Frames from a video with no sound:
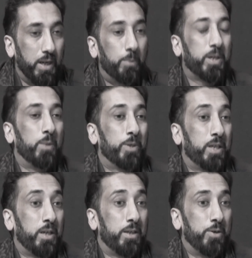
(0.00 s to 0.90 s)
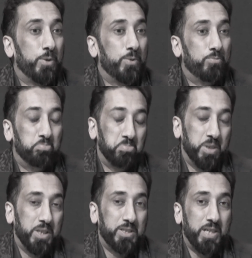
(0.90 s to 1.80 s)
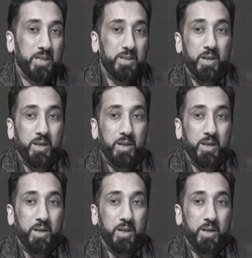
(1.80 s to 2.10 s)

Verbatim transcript: What did Allah do? He said,